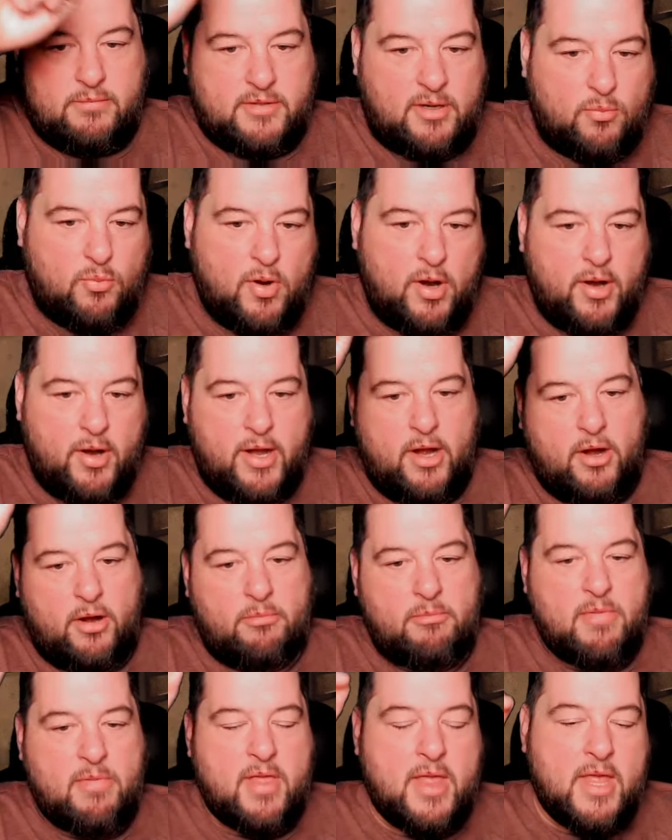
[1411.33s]
somewhere
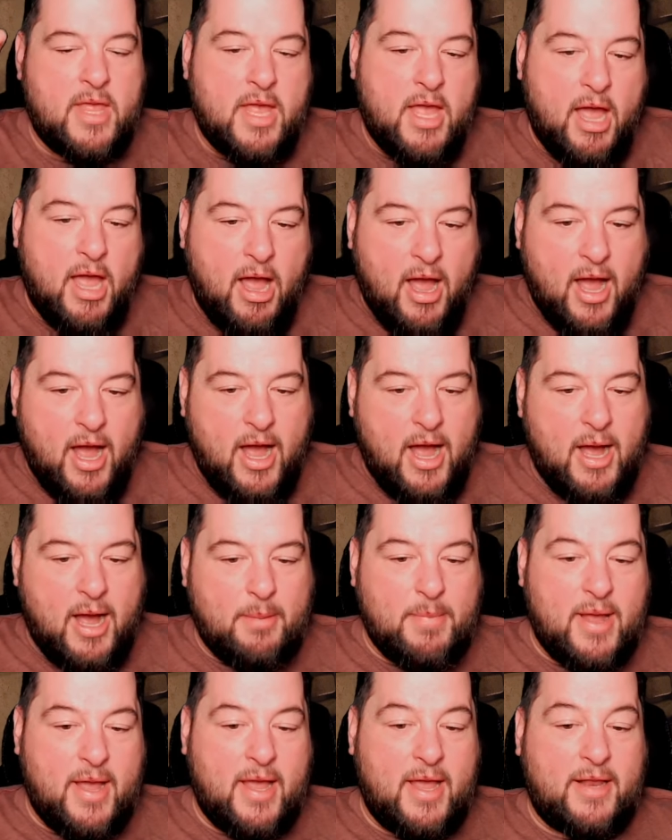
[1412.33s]
here.
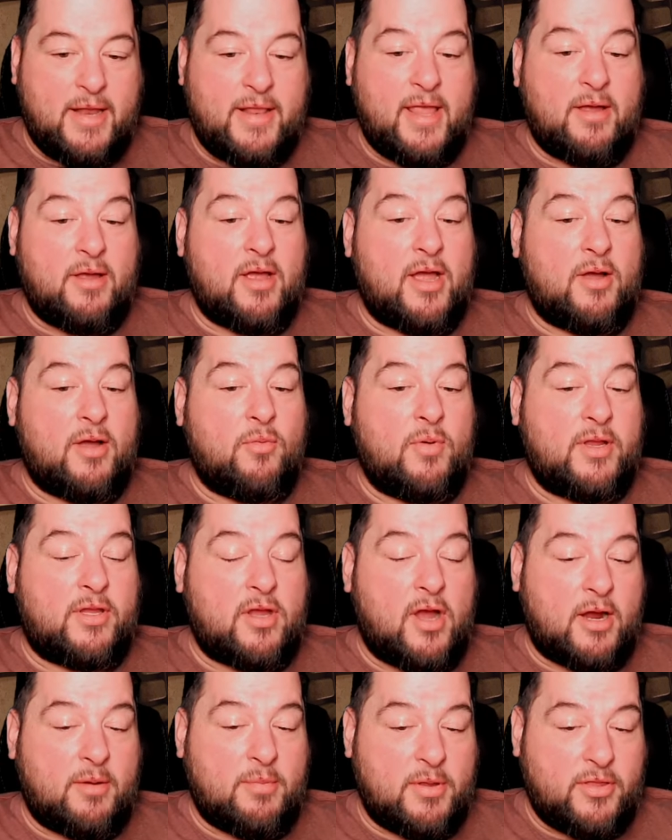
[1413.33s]
And we
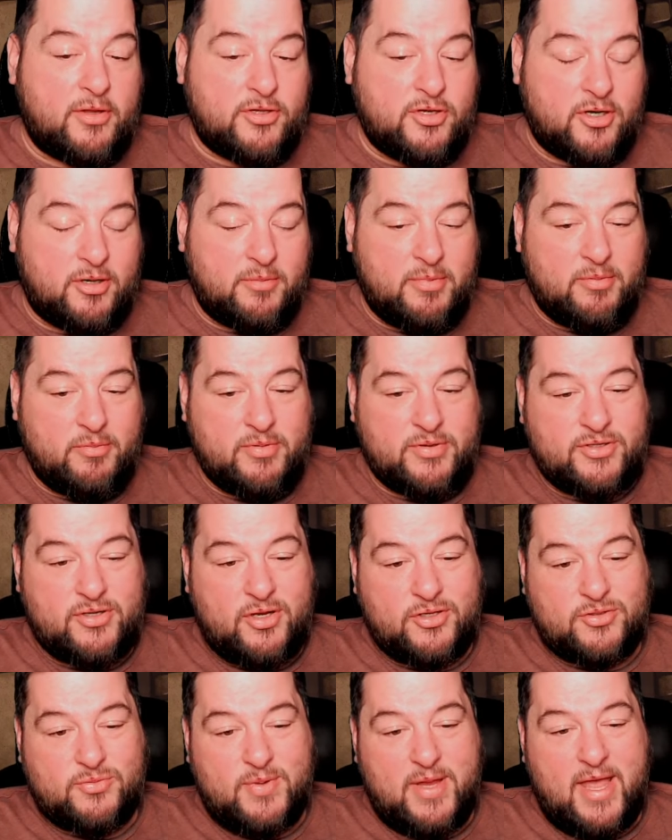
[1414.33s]
talk about the tournament
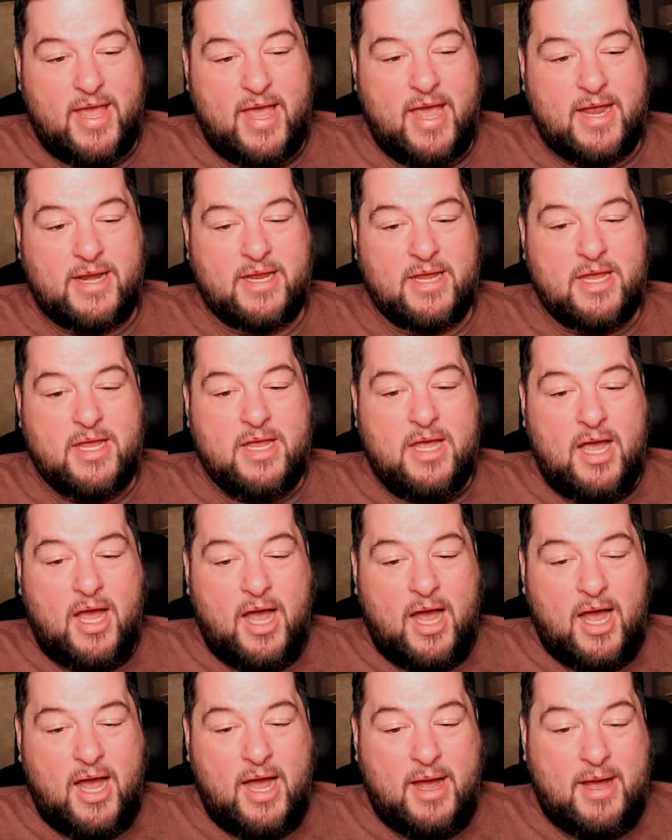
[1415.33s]
results we had.
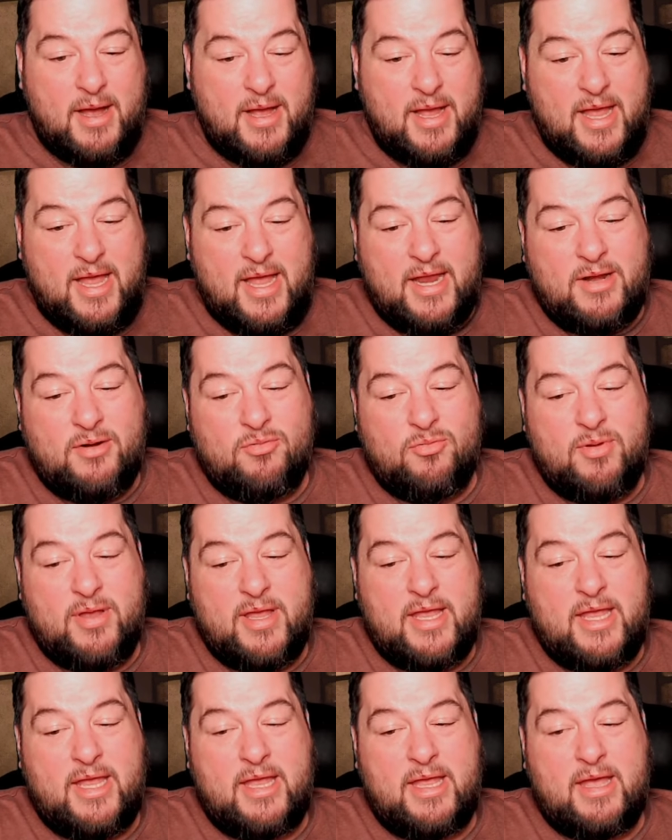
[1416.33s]
And
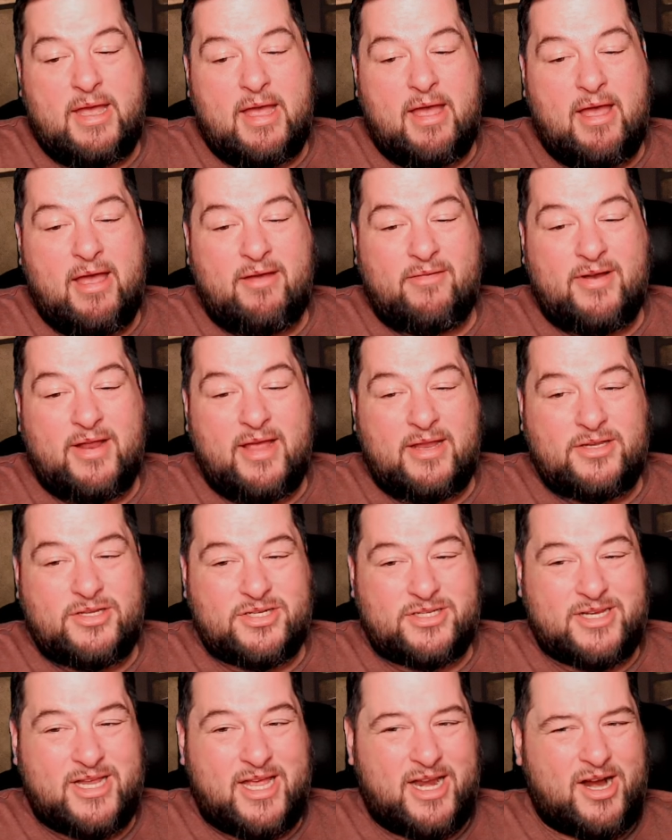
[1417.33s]
we
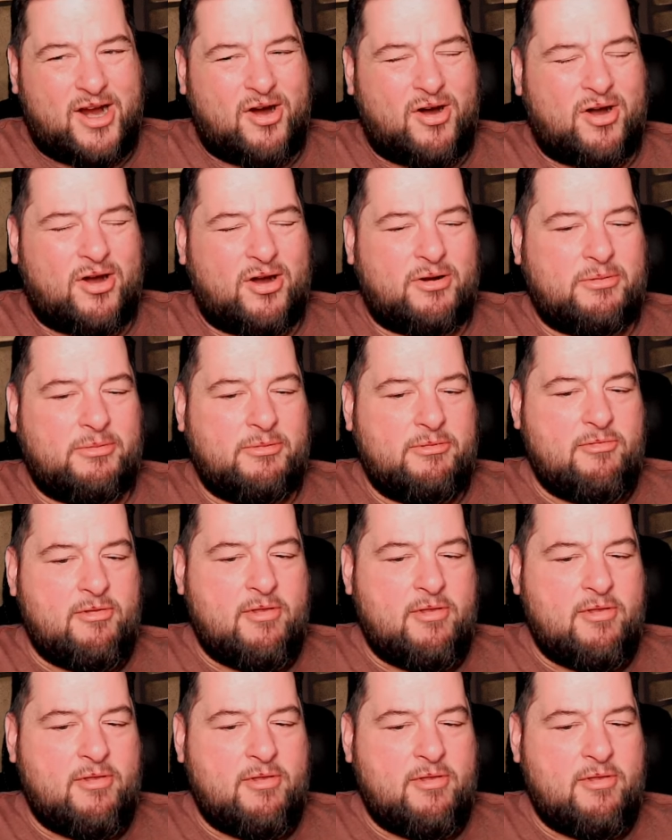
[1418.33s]
just had our